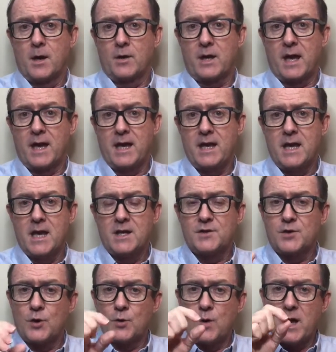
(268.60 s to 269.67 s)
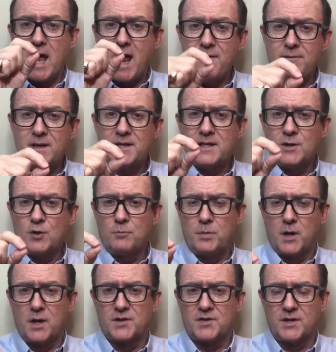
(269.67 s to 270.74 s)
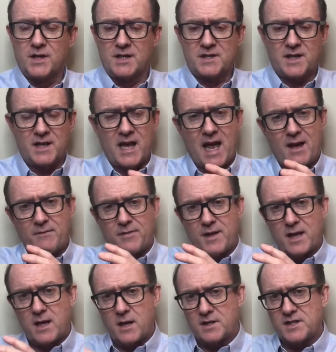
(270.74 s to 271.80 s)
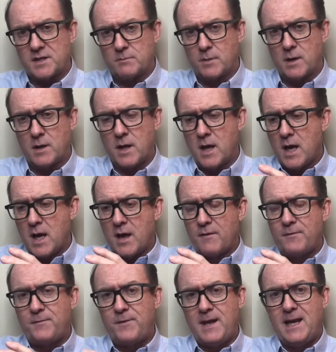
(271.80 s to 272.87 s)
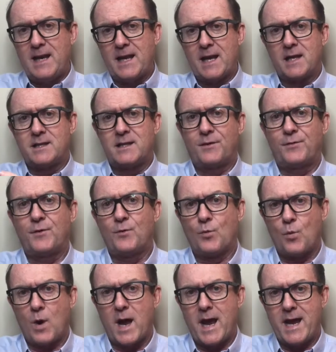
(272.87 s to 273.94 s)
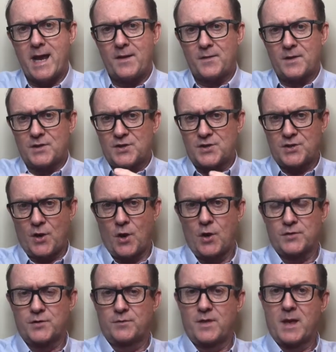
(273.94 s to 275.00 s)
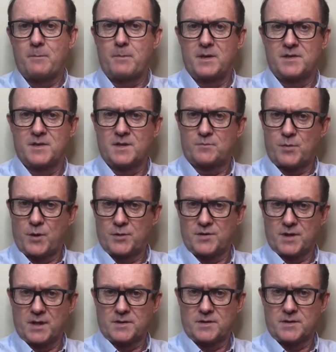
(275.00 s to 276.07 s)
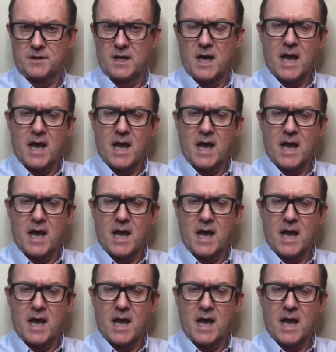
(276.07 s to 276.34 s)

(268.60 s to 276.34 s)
Okay, so every single person is going to have their customer feeling a different way at the start of their business process.